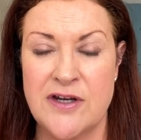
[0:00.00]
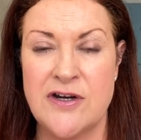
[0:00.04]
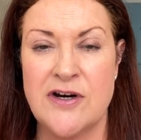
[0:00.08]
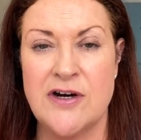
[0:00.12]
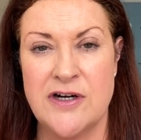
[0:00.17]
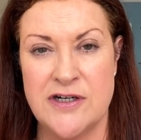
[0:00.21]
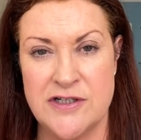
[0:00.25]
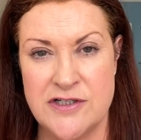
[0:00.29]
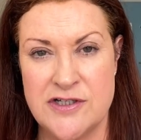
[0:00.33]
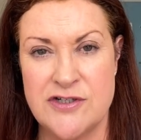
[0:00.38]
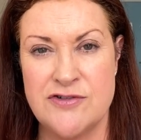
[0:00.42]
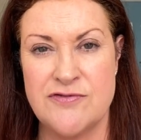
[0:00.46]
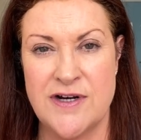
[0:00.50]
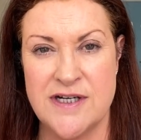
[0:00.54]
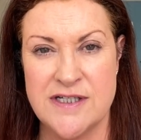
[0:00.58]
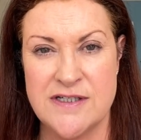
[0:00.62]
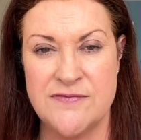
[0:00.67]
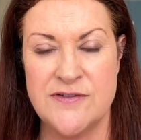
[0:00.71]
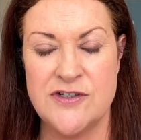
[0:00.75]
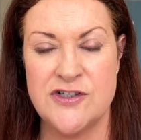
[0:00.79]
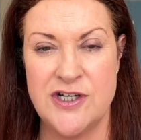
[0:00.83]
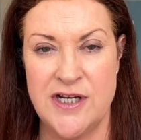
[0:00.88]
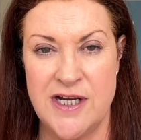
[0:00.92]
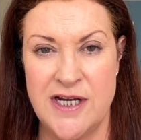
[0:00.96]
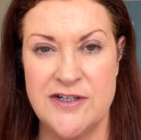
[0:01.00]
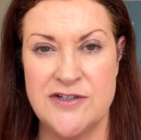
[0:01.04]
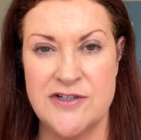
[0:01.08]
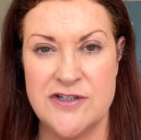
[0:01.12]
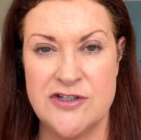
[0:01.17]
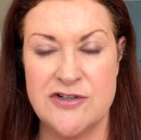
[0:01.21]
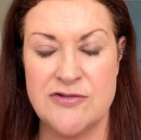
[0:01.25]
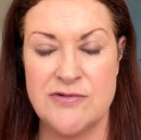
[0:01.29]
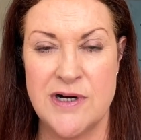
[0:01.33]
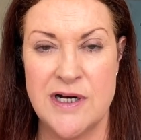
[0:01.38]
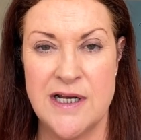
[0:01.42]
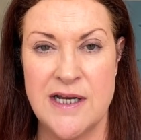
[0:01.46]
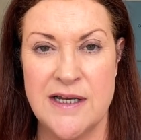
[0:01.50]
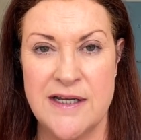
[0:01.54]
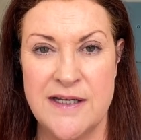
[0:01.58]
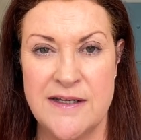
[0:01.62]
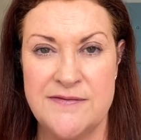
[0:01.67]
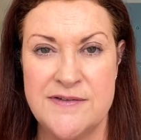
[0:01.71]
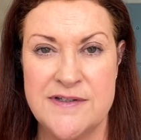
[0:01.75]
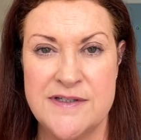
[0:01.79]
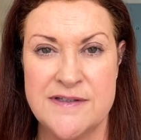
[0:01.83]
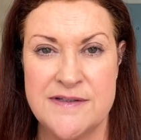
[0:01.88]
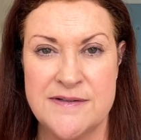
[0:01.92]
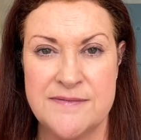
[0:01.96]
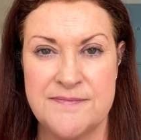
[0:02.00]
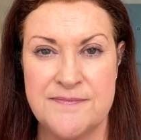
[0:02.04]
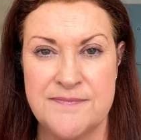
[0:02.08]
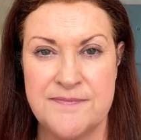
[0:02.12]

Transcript: current stressful changes to our lives.